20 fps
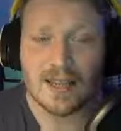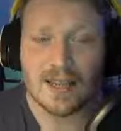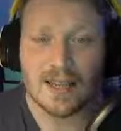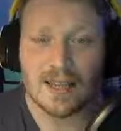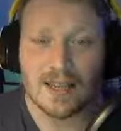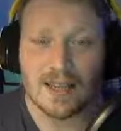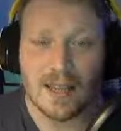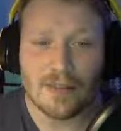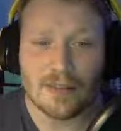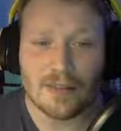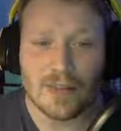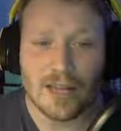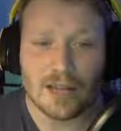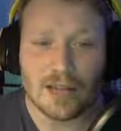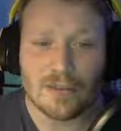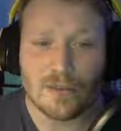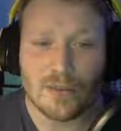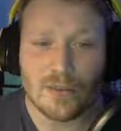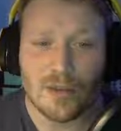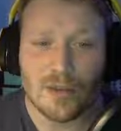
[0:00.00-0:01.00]
Death Guard
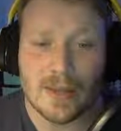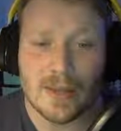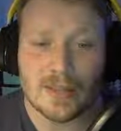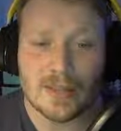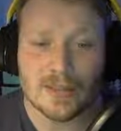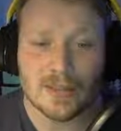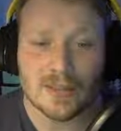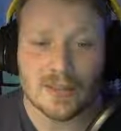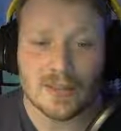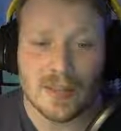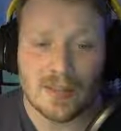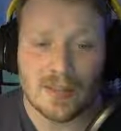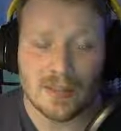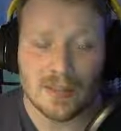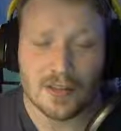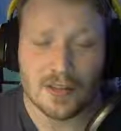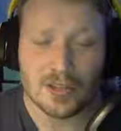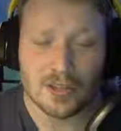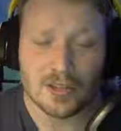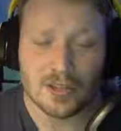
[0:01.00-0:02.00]
Fundamentals 10th
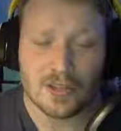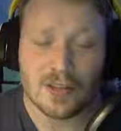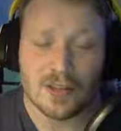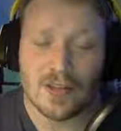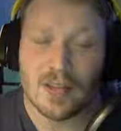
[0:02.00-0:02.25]
Edition.